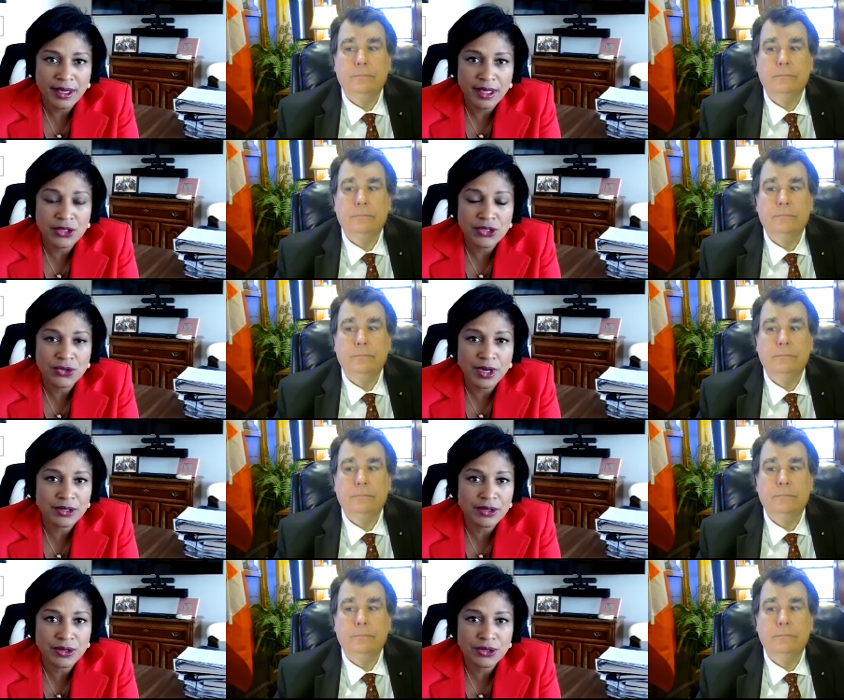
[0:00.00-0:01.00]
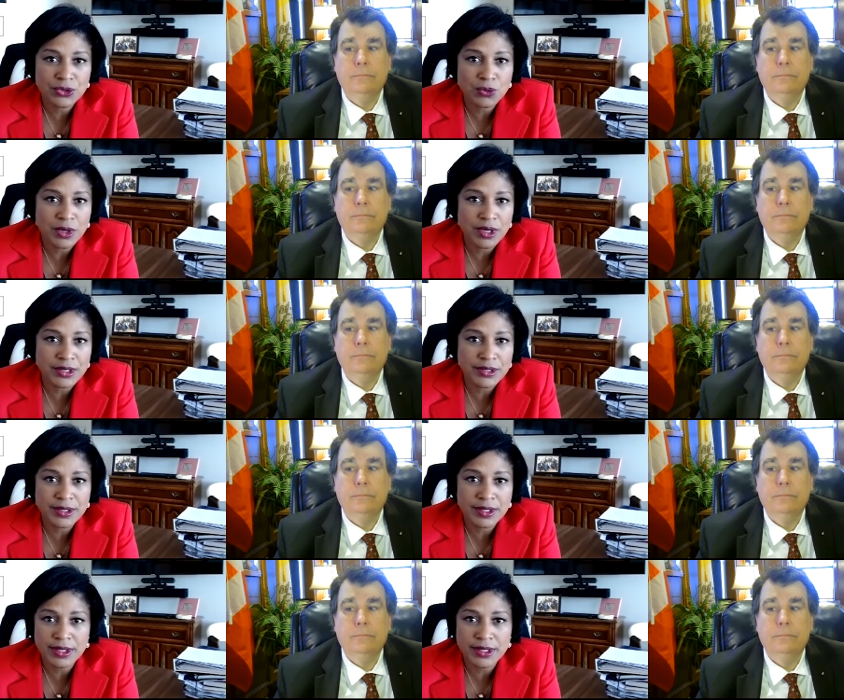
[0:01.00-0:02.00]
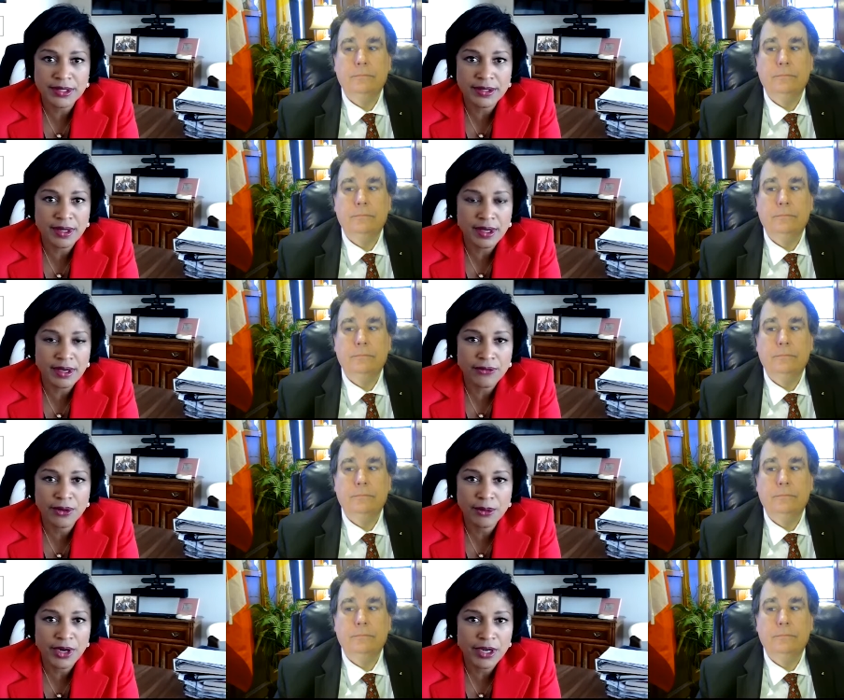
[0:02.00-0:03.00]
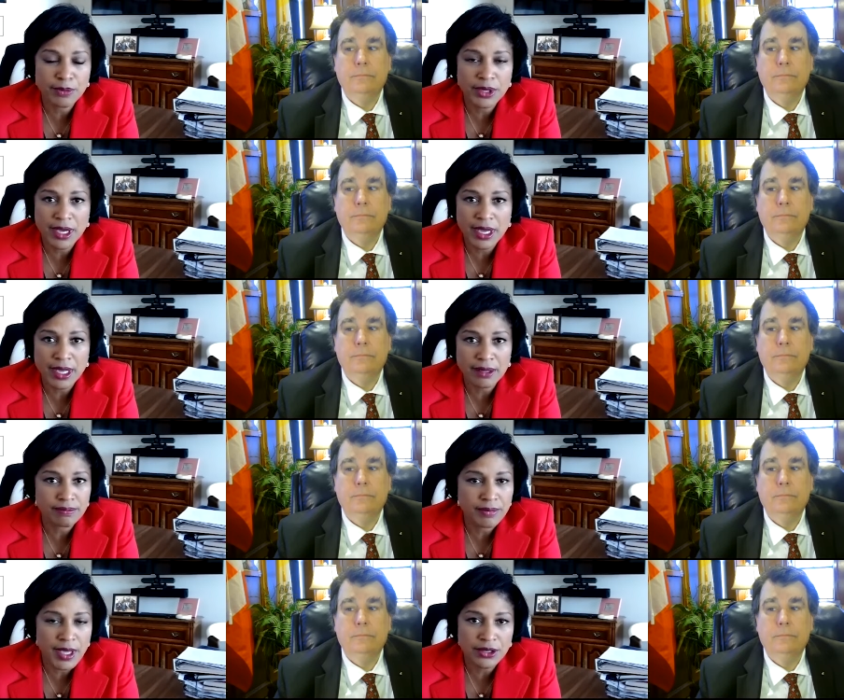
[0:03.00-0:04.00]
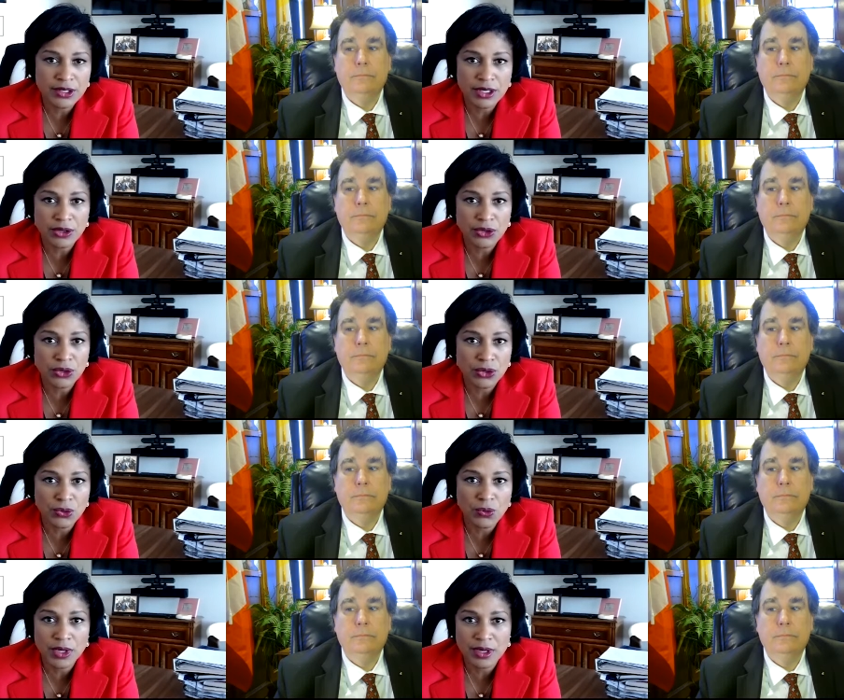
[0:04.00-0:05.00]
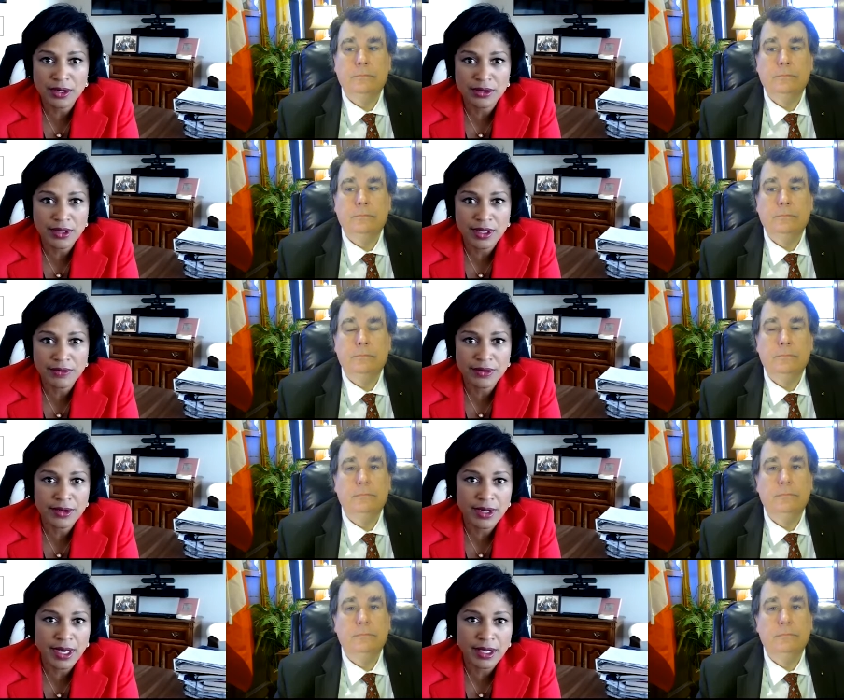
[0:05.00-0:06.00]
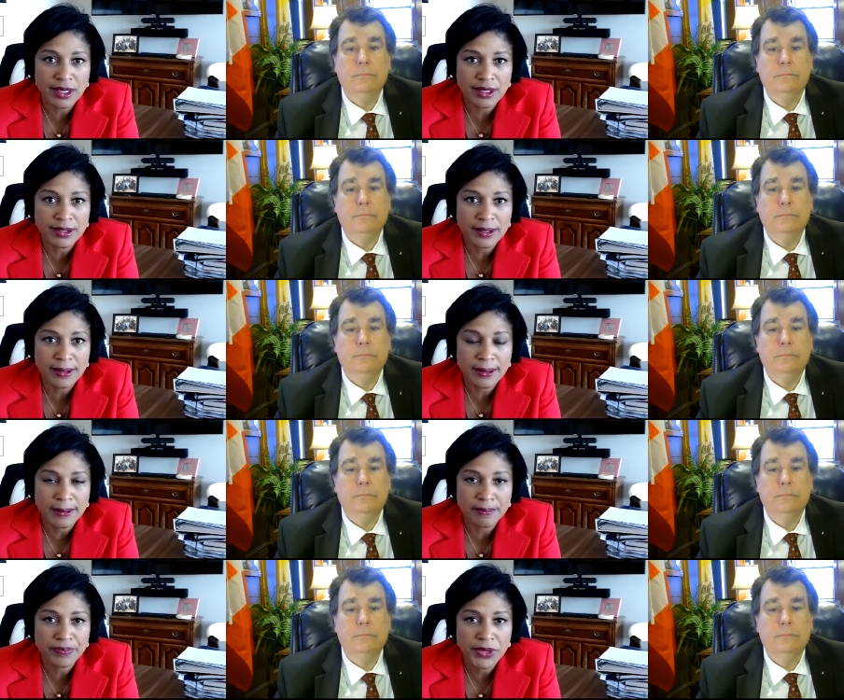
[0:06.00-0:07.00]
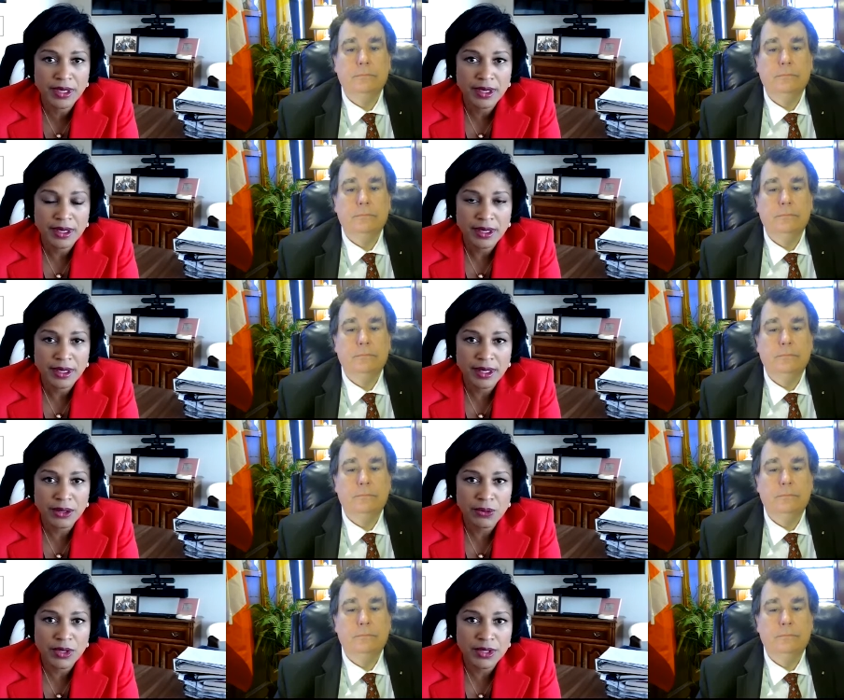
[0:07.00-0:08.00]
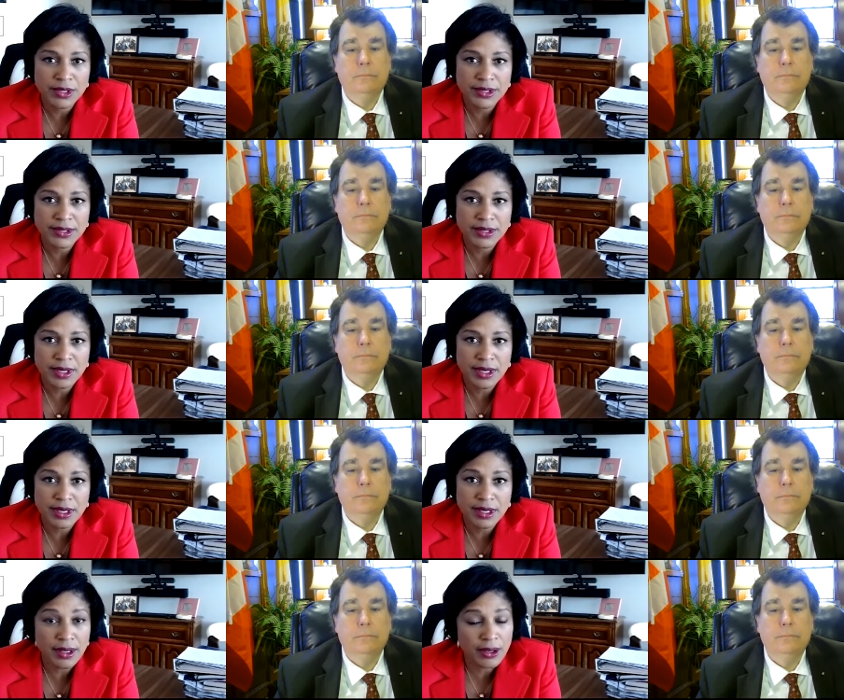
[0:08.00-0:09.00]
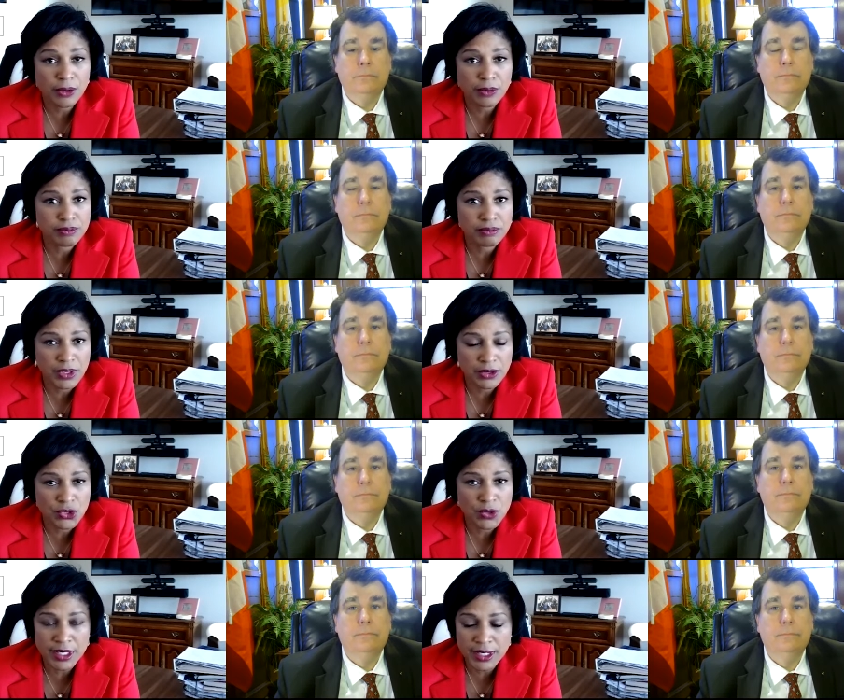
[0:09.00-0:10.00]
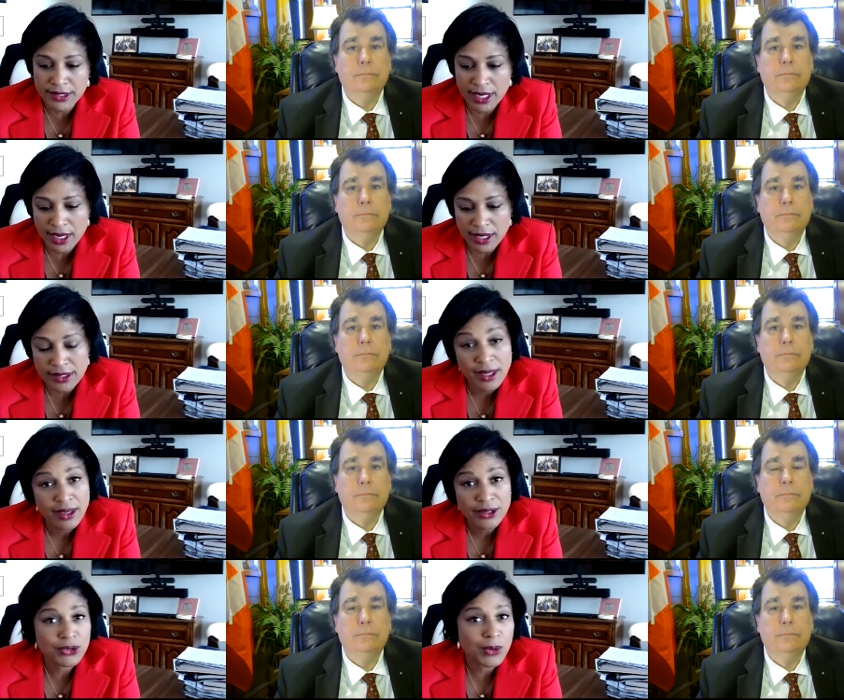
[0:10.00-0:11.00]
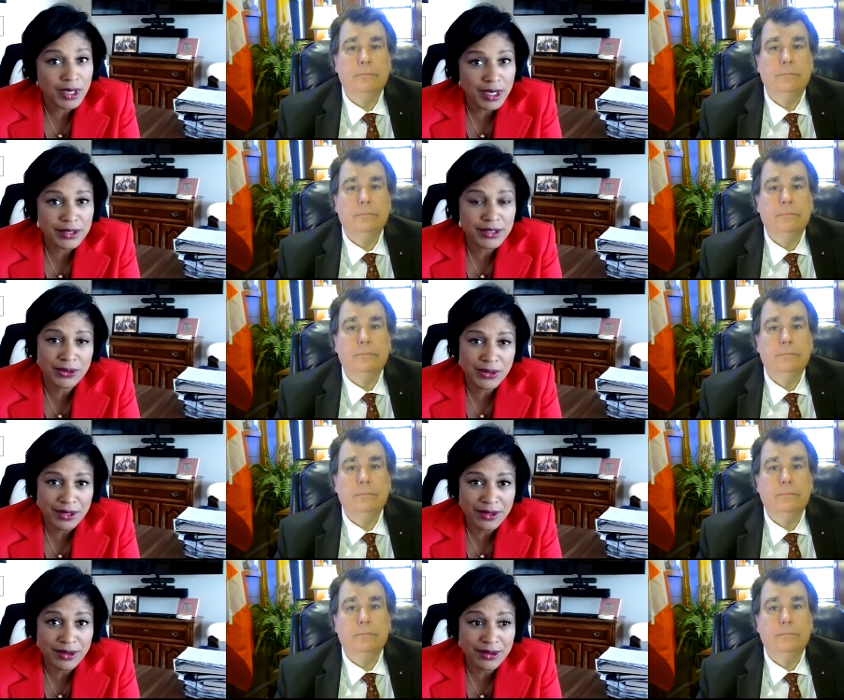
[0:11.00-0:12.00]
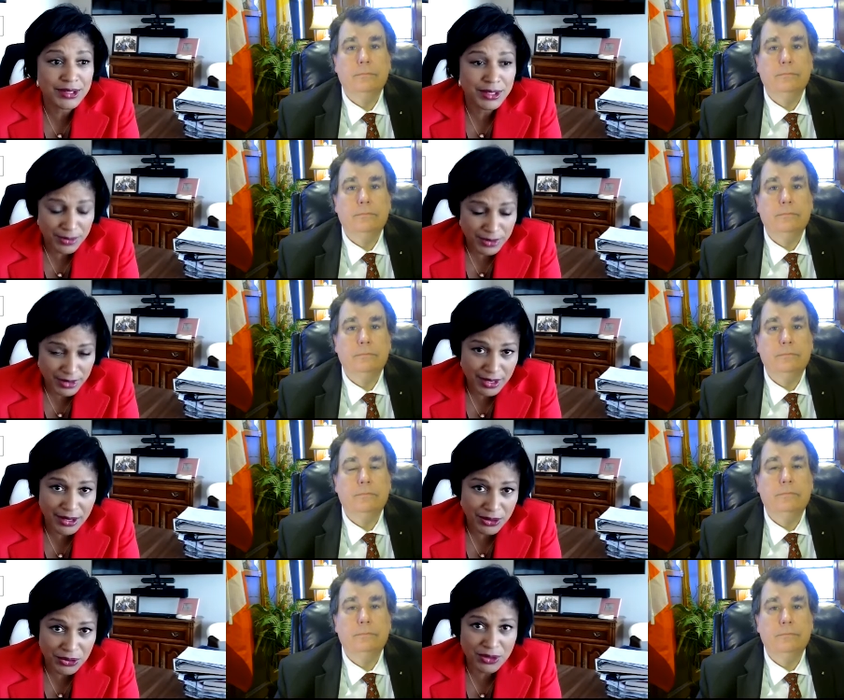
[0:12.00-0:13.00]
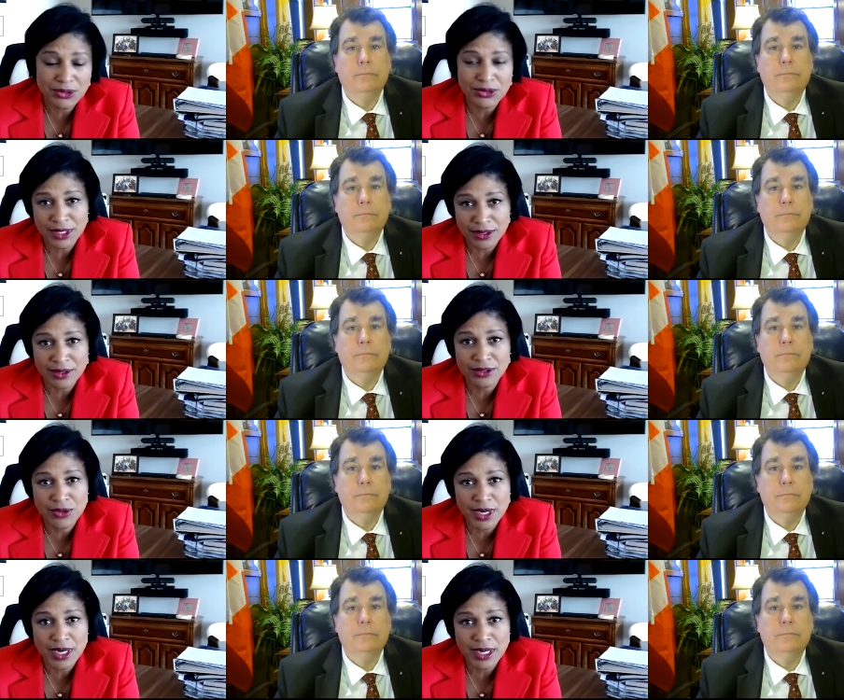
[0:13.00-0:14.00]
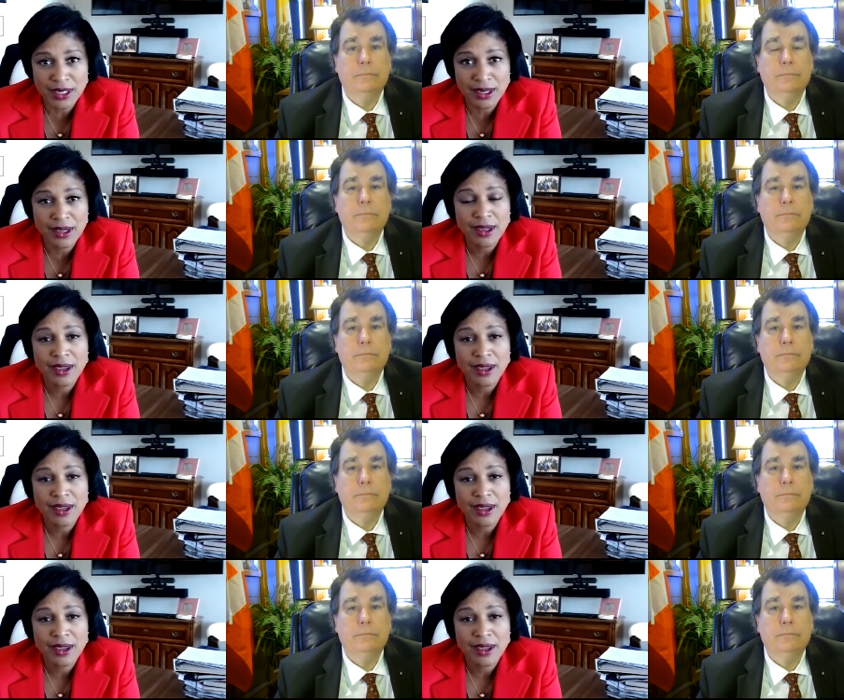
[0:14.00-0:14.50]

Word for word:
Speaker 1: uh, instructors was this uh, former FBI agent who went undercover and um, he was uh, helped you know train these guys. So I got to go down there, see what they go through, see their training,